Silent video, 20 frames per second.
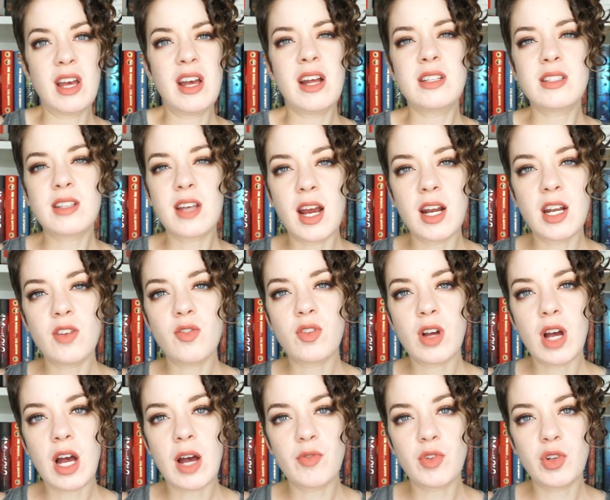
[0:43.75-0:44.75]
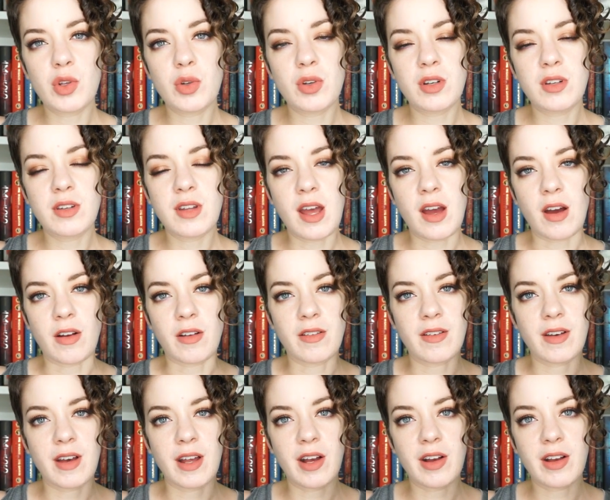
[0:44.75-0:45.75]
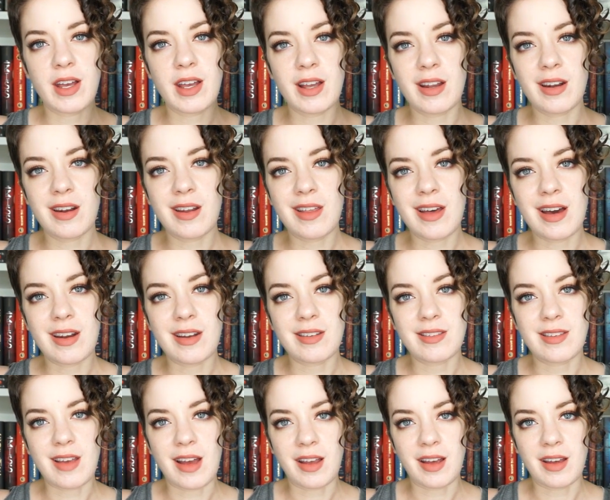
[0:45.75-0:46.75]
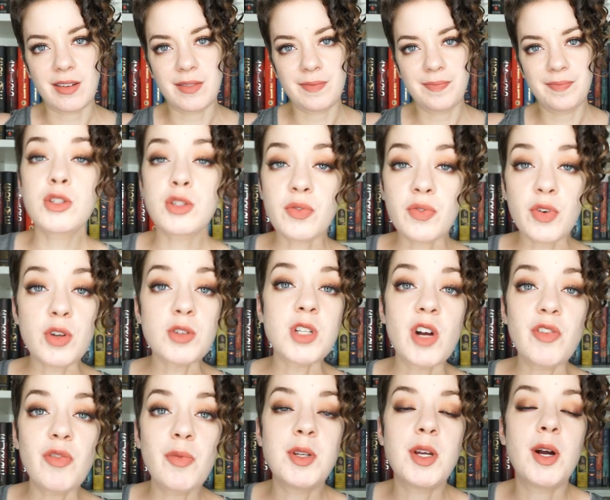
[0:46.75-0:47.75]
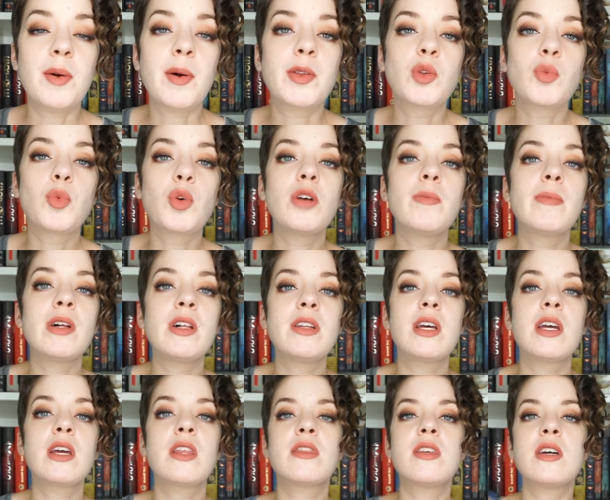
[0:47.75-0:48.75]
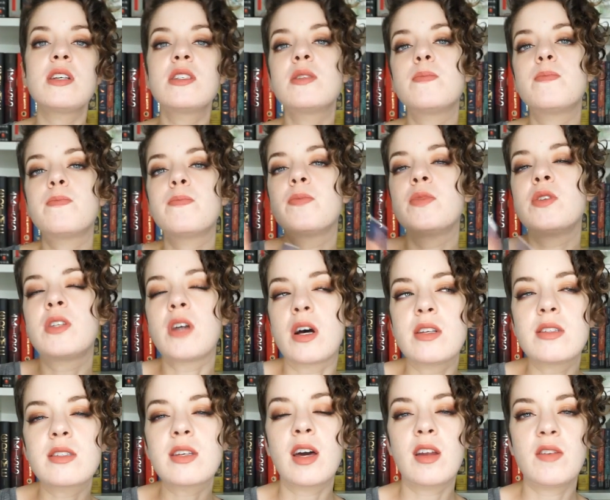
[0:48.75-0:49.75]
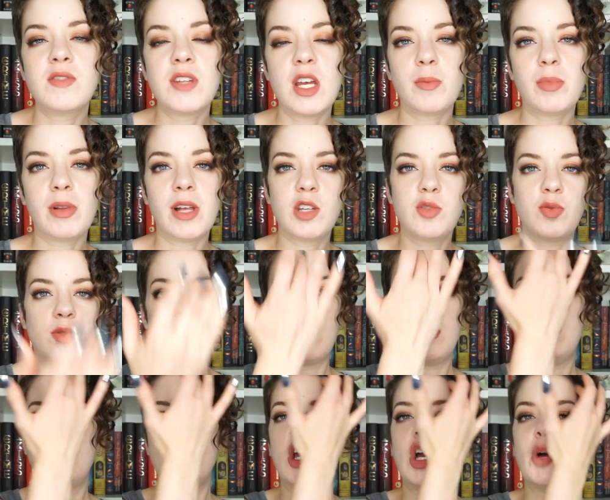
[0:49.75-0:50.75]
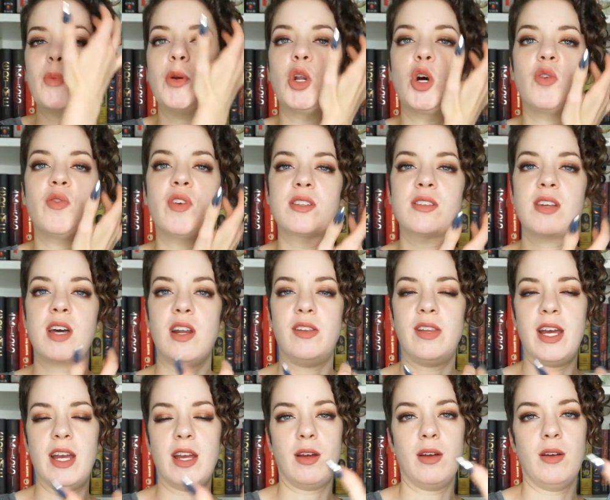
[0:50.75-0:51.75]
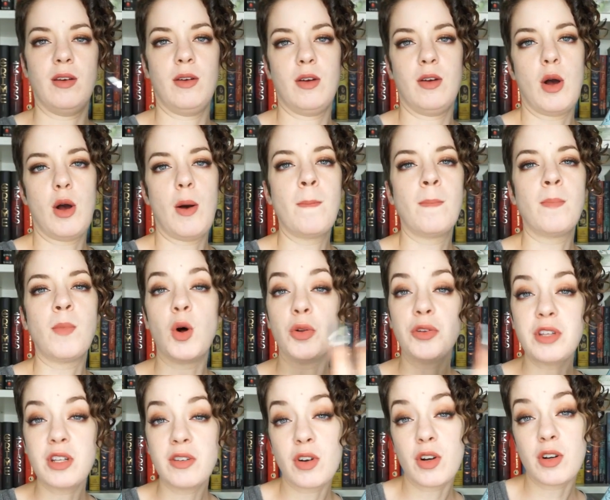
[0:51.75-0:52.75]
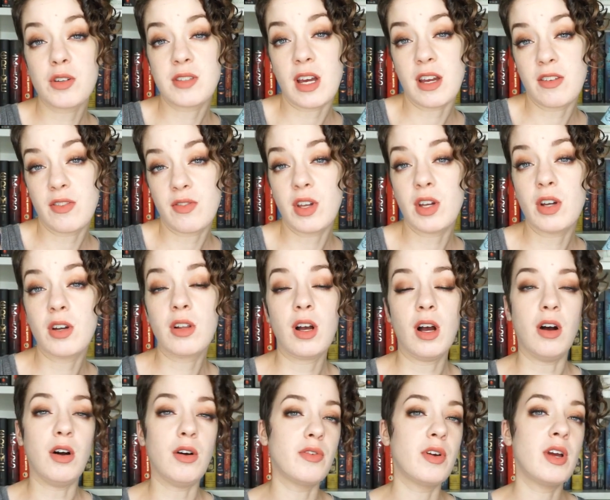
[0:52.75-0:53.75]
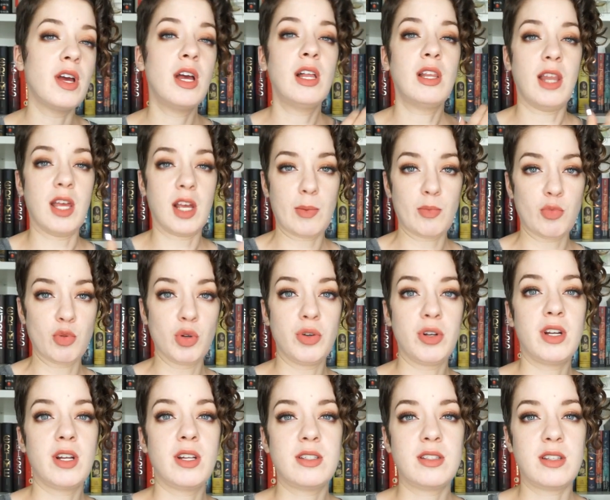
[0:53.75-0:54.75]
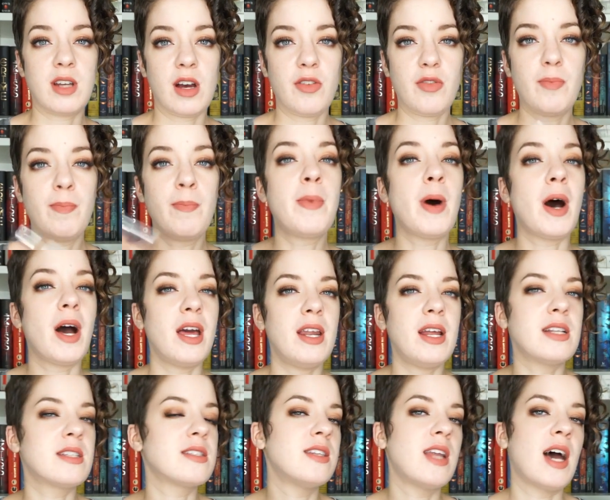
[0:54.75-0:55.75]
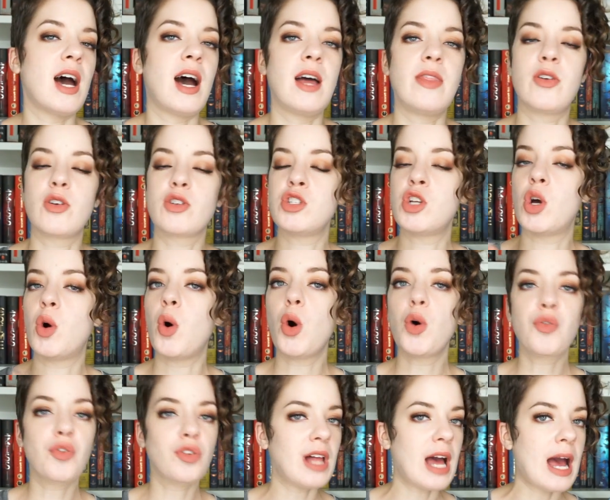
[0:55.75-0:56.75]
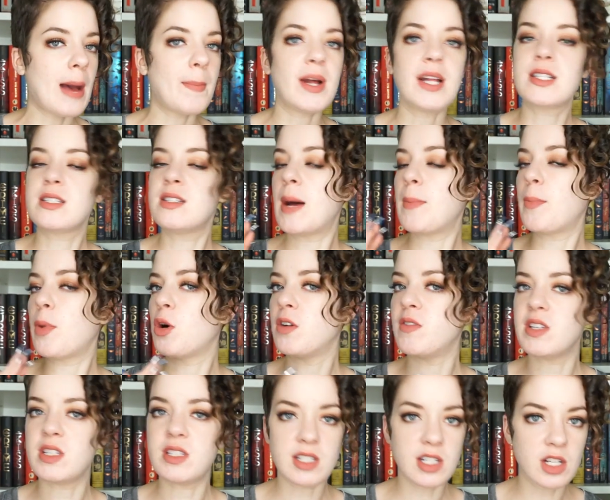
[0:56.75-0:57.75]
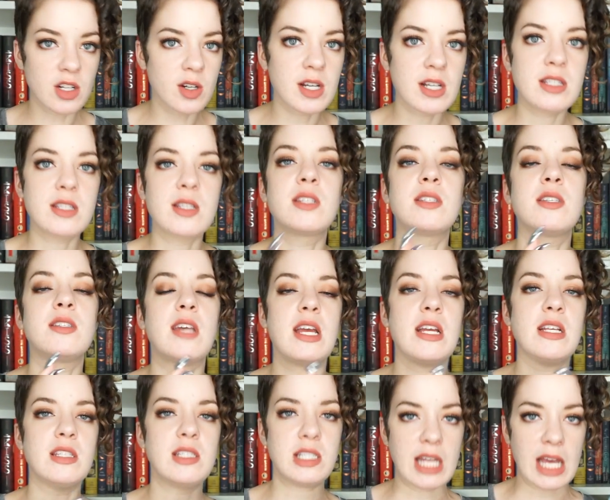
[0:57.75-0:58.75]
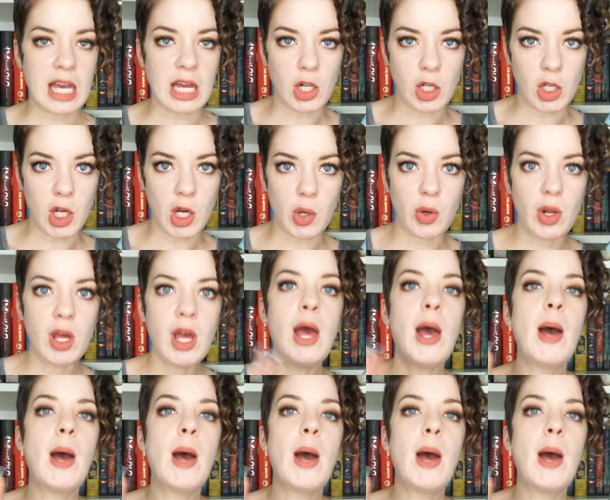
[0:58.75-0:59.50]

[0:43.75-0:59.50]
It's kind of a convoluted tale, and I'll get into that in a second. So first off, I'm gonna talk about the world building. This does kind of take place within Naomi Novik's kind of like multiverse, I feel, of like Uprooted and stuff, but it's not, there's no overlap, it's not part of a series, this is a standalone.